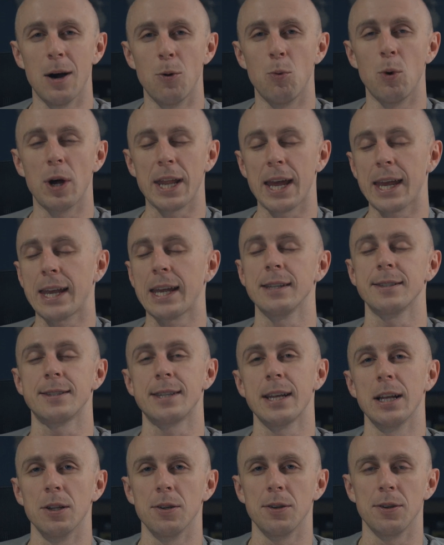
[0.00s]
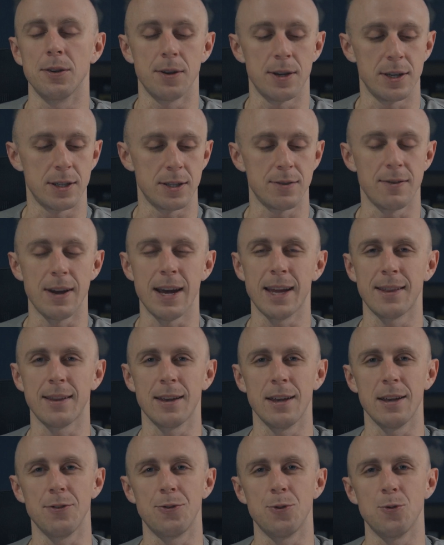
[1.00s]
what I can tell you is
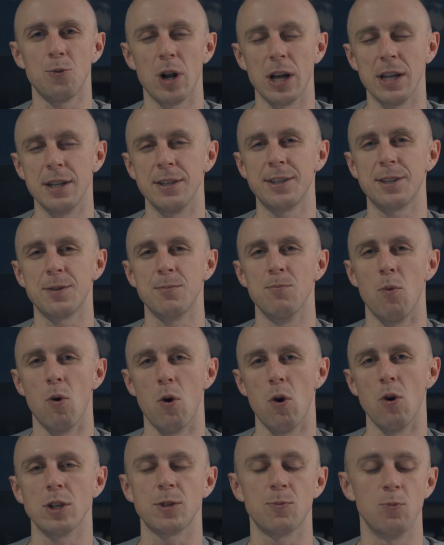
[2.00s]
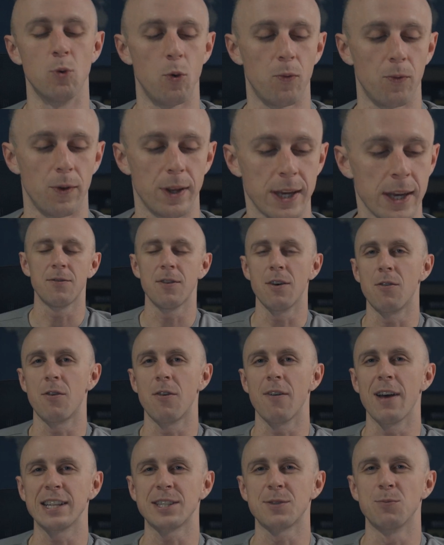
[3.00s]
that it runs more smoothly.
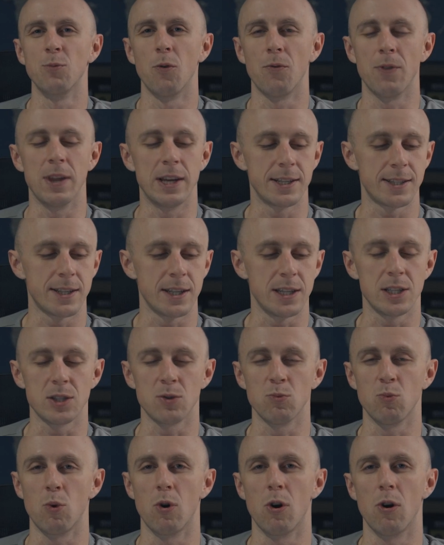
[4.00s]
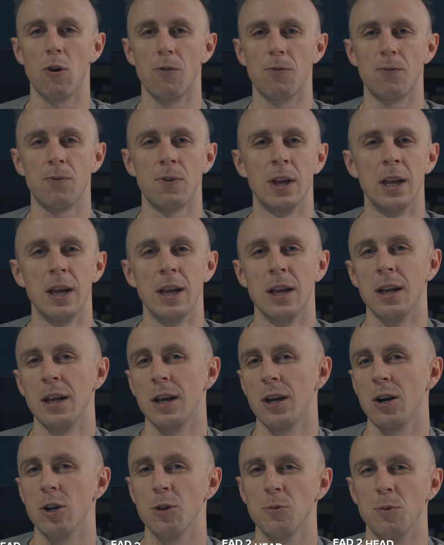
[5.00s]
Whether that smoothness is worth
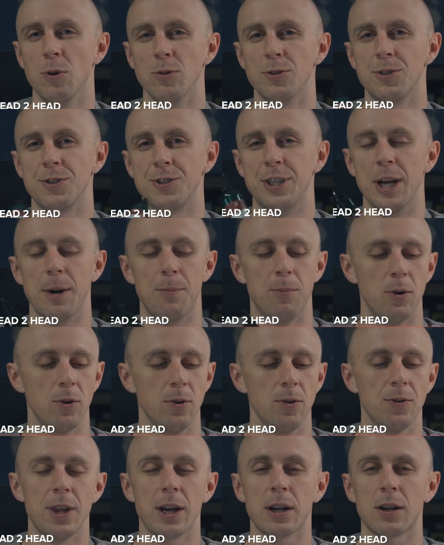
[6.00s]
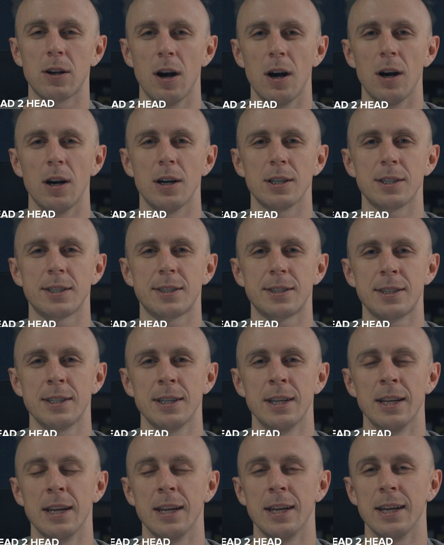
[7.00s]
almost double the cost,
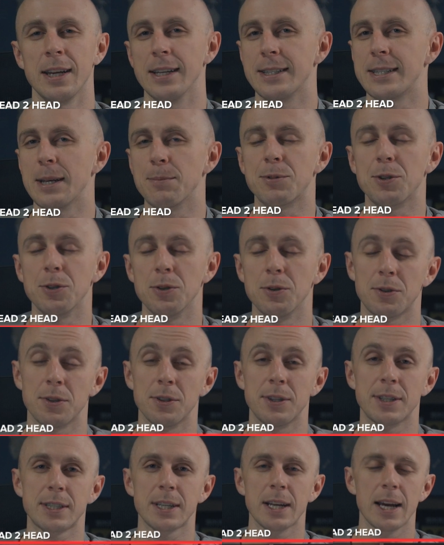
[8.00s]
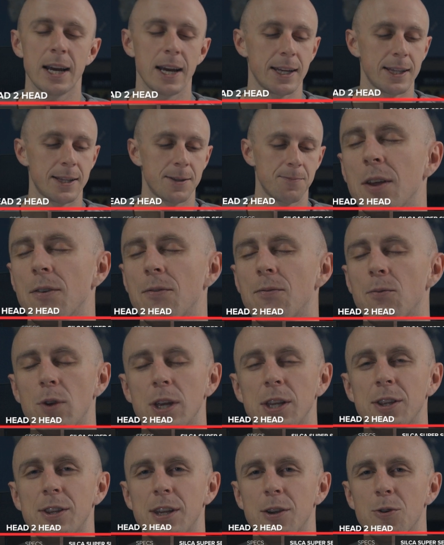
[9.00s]
it's up to you to decide. If
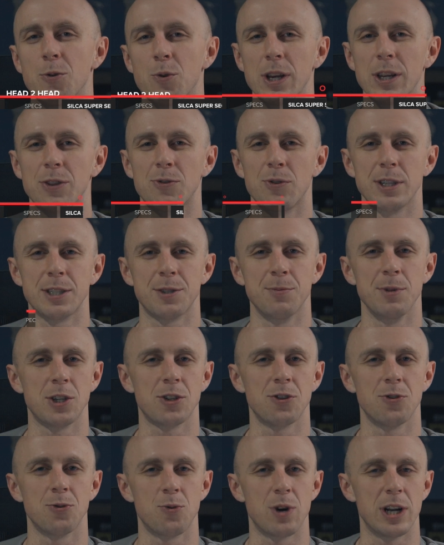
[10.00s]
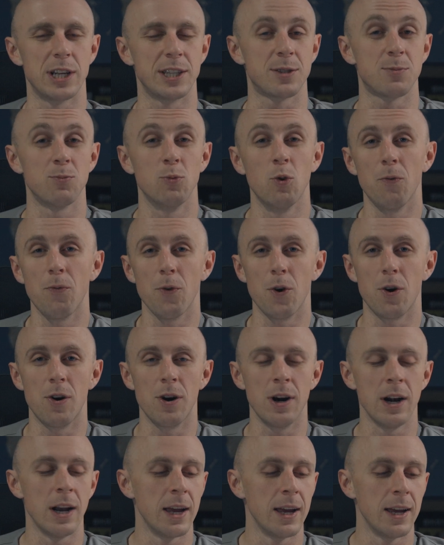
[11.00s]
in theory transmission runs
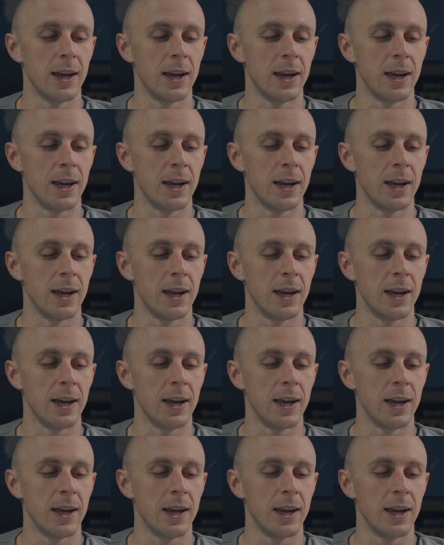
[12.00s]
smoother,